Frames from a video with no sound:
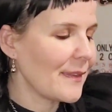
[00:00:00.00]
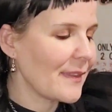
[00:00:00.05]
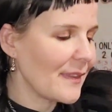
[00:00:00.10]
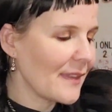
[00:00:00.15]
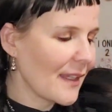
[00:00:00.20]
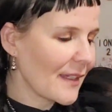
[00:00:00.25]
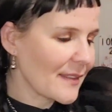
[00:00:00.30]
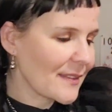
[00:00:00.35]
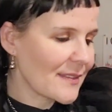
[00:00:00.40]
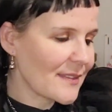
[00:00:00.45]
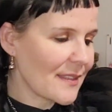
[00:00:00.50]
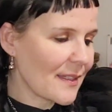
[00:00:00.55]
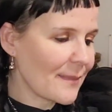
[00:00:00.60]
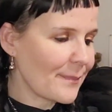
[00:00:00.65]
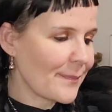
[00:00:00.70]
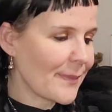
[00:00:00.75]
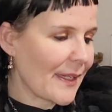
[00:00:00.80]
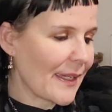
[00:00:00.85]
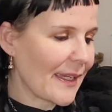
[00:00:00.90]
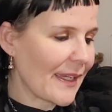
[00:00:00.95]
Next
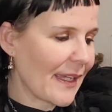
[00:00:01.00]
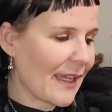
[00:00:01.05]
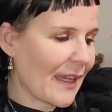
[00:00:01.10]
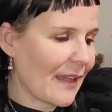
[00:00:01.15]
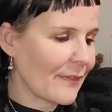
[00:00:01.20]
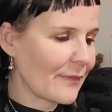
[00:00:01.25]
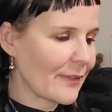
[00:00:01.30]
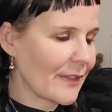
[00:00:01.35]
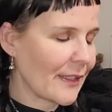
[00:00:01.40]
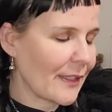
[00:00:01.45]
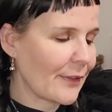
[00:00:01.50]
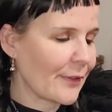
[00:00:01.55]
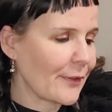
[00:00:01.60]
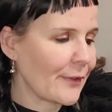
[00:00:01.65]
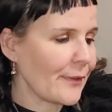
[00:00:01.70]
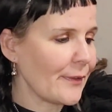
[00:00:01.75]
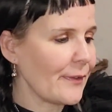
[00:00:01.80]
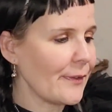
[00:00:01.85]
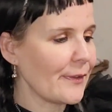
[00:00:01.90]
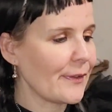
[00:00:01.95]
up I have
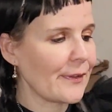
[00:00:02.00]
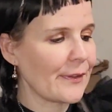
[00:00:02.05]
here.